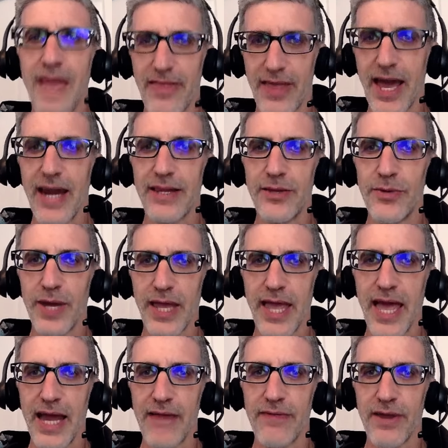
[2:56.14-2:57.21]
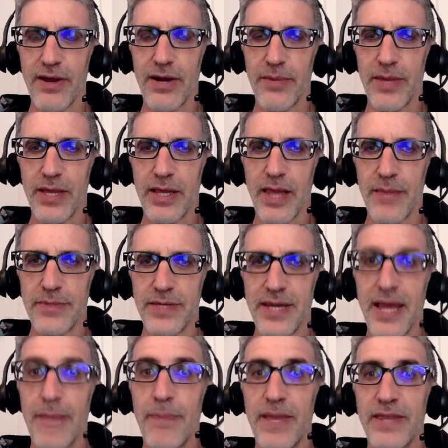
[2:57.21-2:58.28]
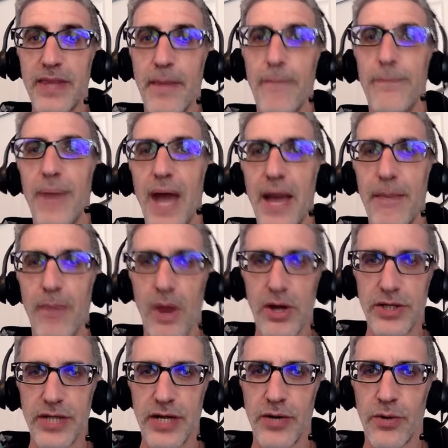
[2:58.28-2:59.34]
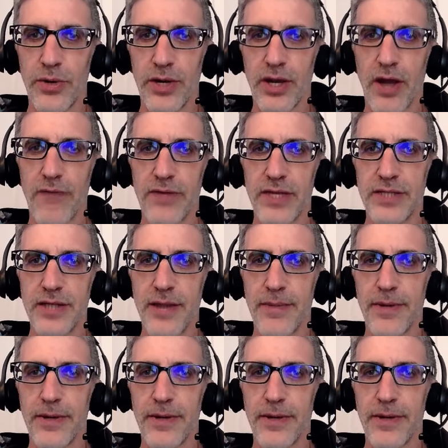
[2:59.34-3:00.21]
now they got to do it again if they're going to beat Clemson and beat them by margin in order to cover this